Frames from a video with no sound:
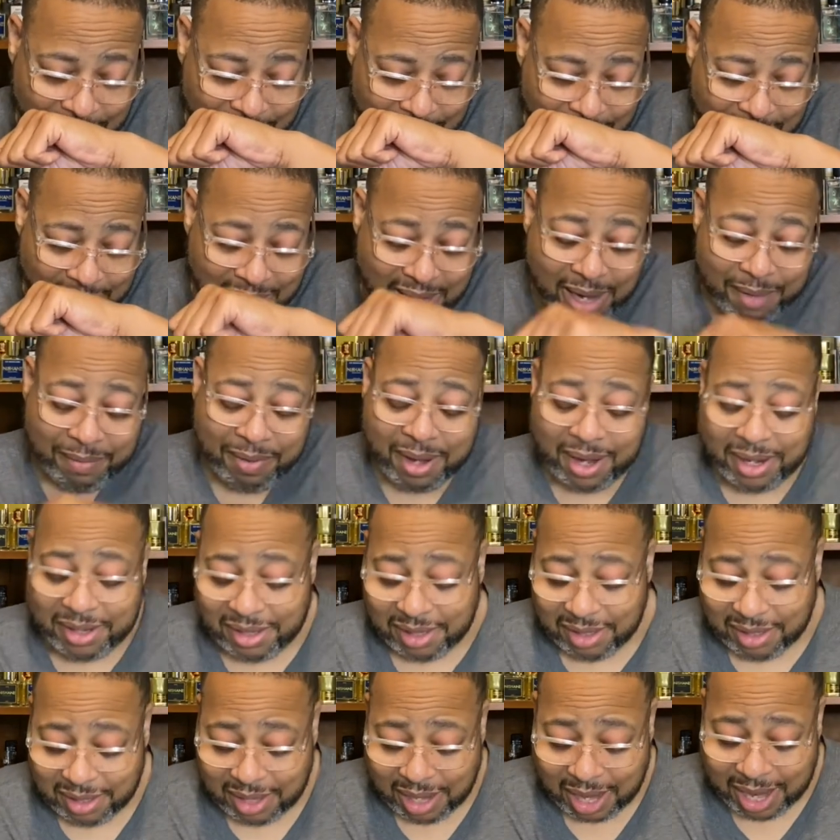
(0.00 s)
And I
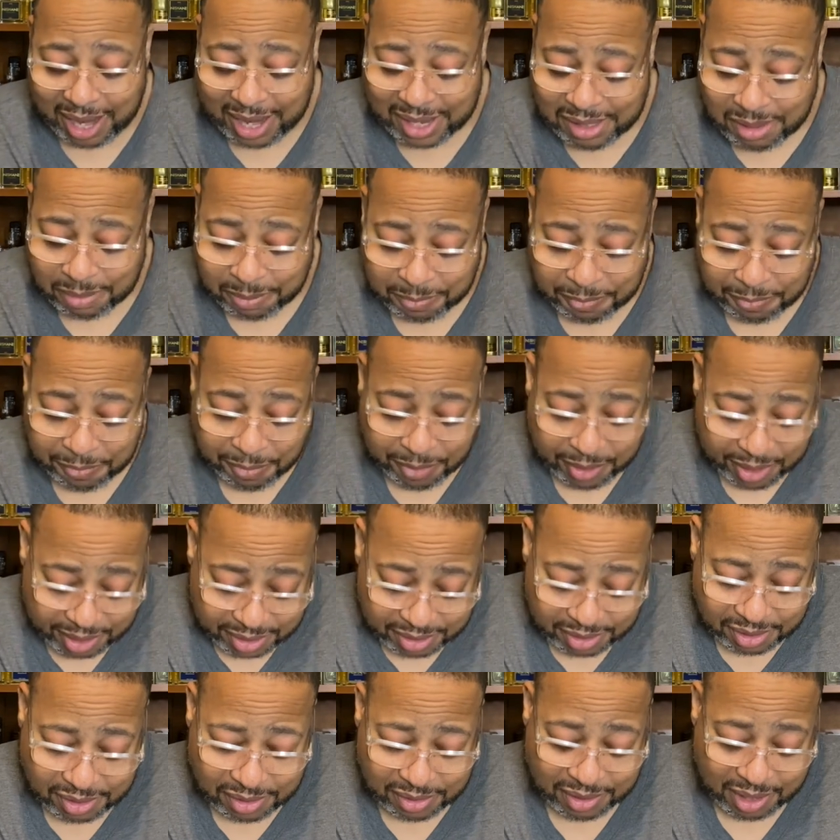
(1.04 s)
had some
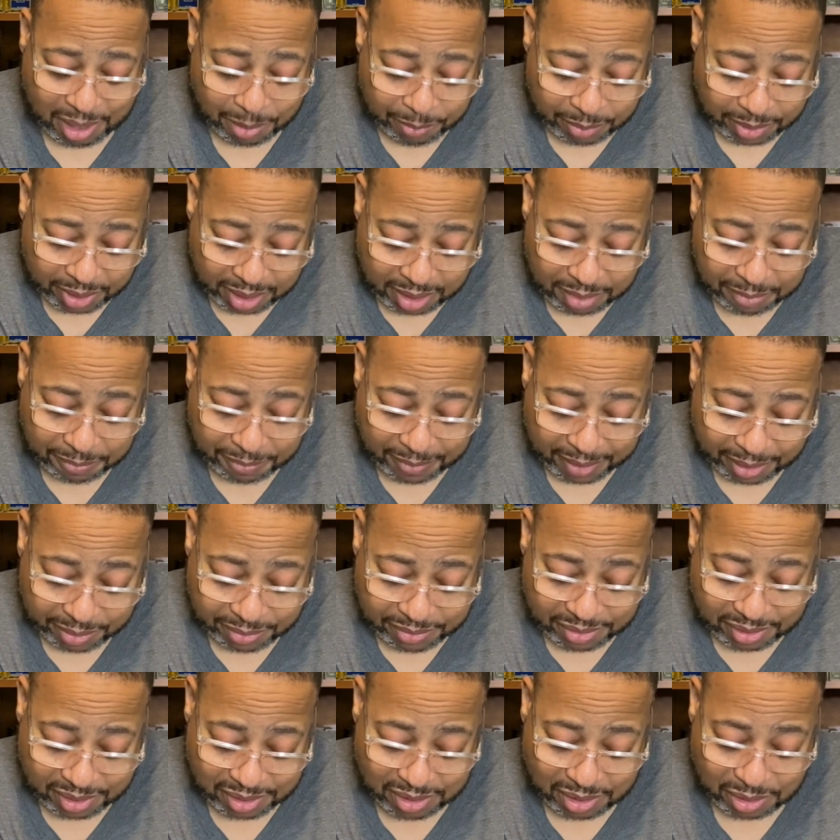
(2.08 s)
friends that were into
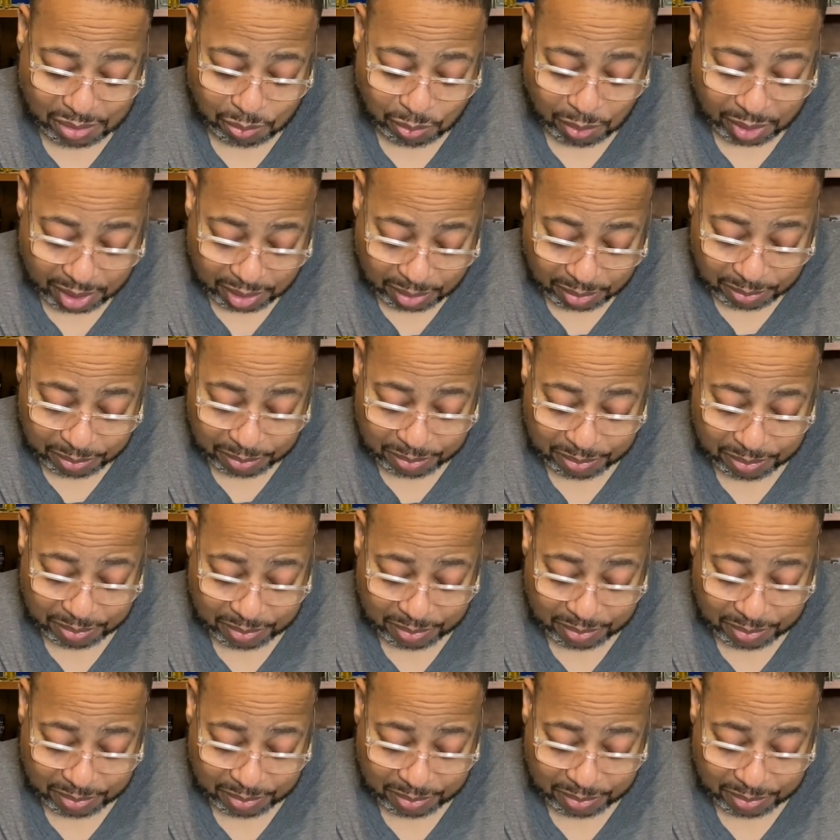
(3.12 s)
fragrances as well.